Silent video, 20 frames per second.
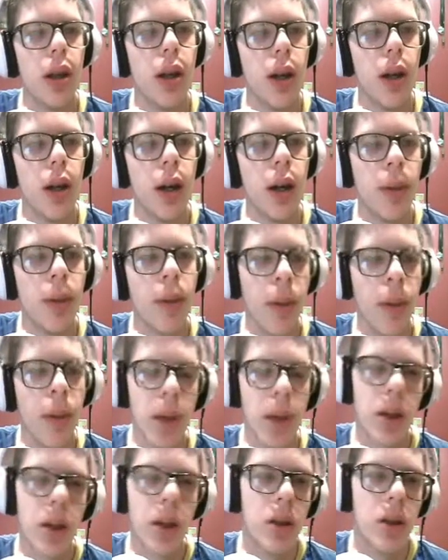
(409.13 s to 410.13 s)
I'm
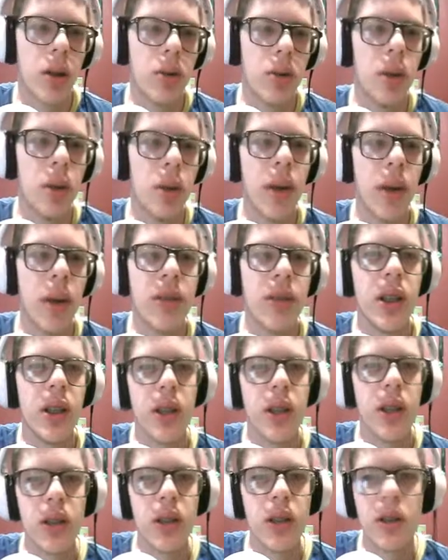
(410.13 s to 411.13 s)
not going to go too heavily into
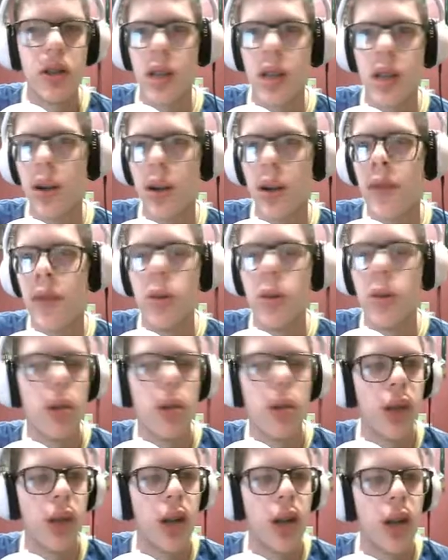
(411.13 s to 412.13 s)
this because I don't have a whole
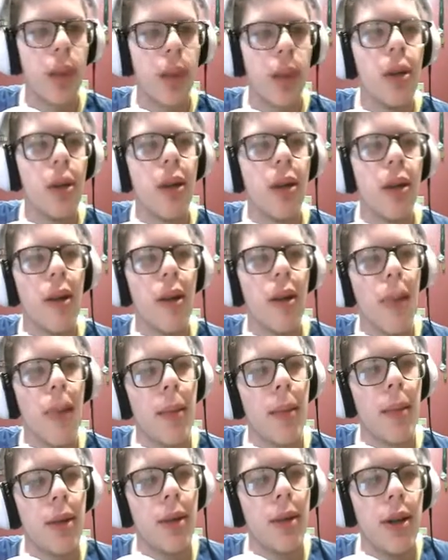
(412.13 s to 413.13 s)
lot of time,
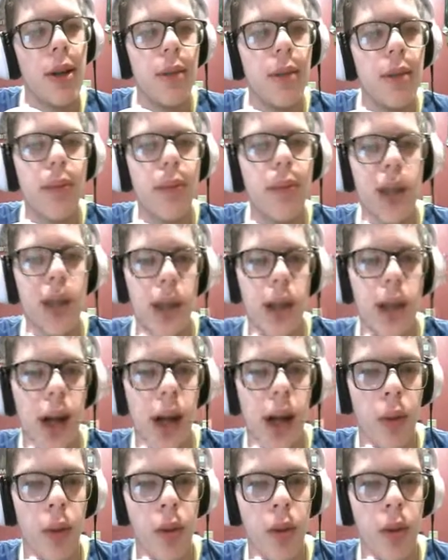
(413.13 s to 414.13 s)
but
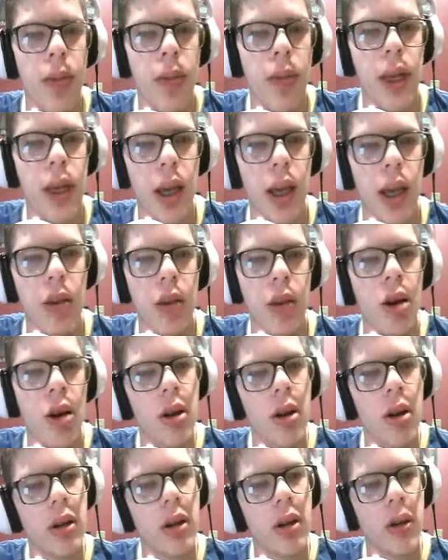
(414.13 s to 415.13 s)
I will make a
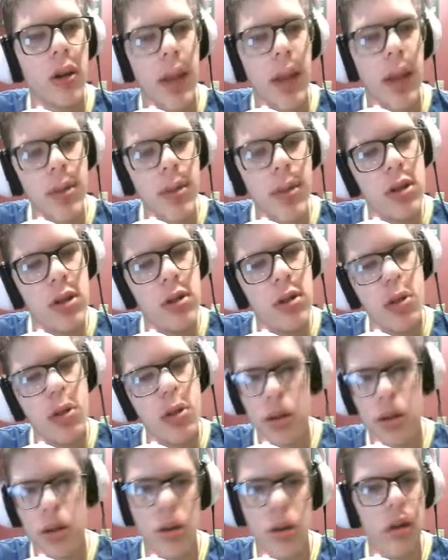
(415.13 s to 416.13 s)
longer episode
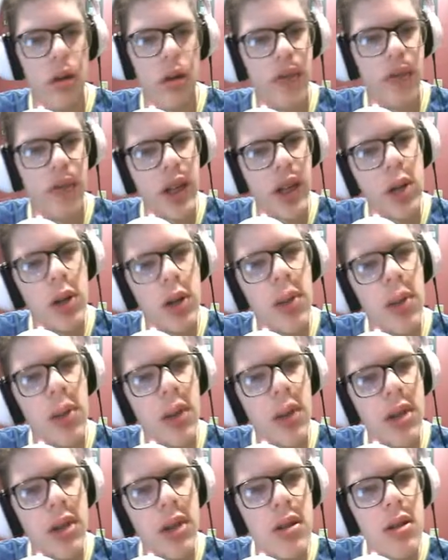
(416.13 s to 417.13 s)
or a longer video
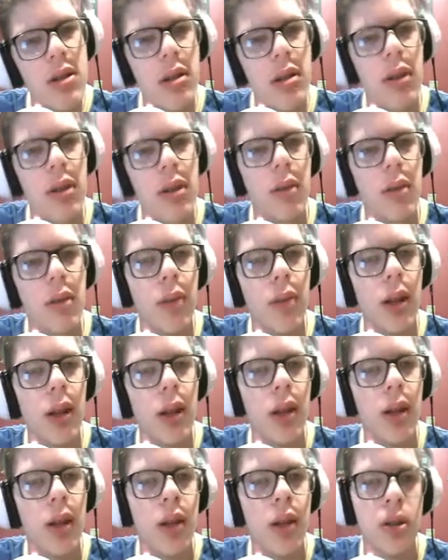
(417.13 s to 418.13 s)
about this. But
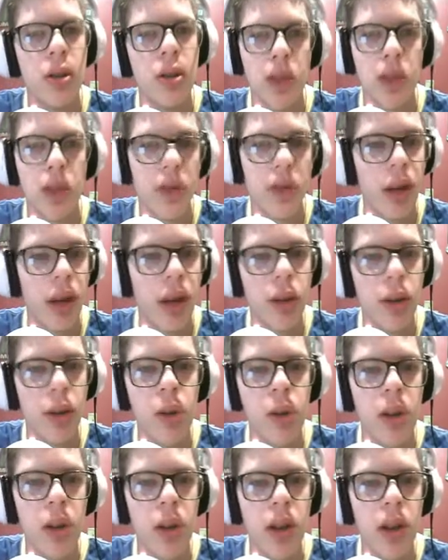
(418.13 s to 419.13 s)
as you can see, file
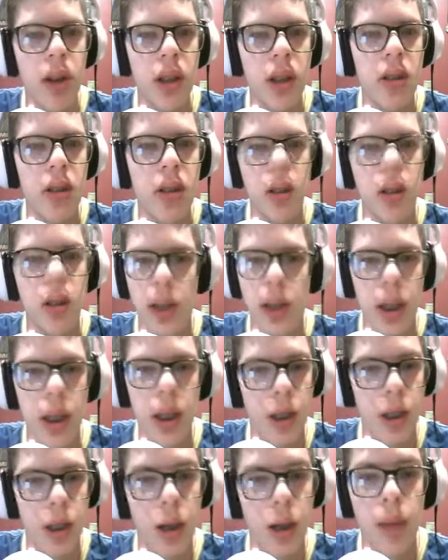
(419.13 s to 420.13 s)
utilities,
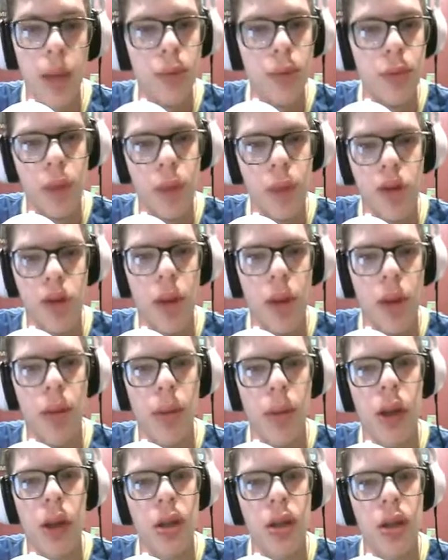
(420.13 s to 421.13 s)
it comes with Dropbox.